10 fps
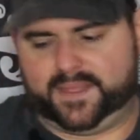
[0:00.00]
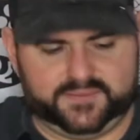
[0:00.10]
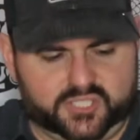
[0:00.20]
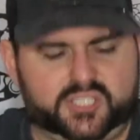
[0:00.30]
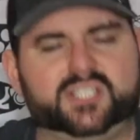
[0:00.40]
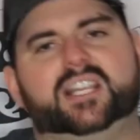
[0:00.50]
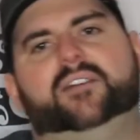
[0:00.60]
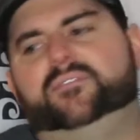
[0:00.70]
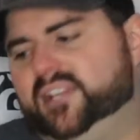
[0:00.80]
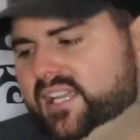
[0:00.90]
Just
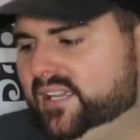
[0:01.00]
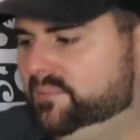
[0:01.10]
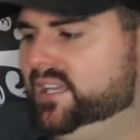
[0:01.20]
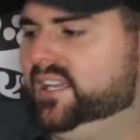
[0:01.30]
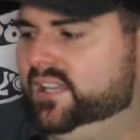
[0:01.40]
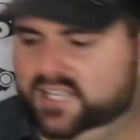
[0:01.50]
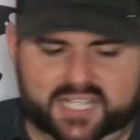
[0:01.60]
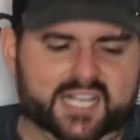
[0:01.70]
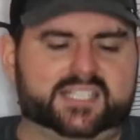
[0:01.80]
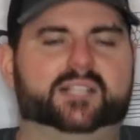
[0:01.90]
stuff. It
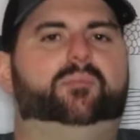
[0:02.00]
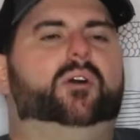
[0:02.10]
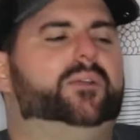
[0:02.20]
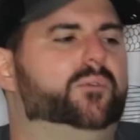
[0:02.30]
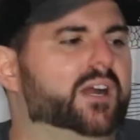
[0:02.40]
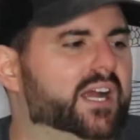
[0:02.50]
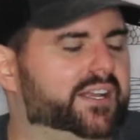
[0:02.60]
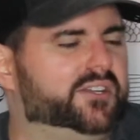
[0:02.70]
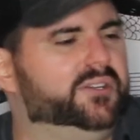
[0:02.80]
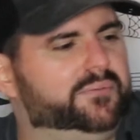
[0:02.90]
got to the point where
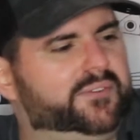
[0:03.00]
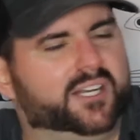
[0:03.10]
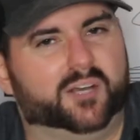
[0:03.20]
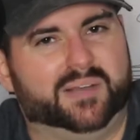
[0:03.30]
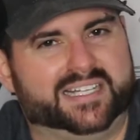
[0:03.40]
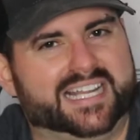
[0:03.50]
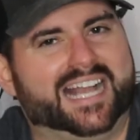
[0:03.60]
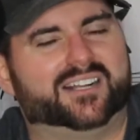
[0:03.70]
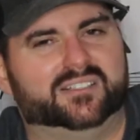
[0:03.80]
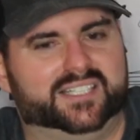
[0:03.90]
I couldn't fit all my
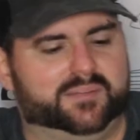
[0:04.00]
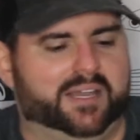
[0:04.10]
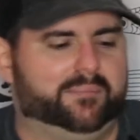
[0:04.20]
tackle into my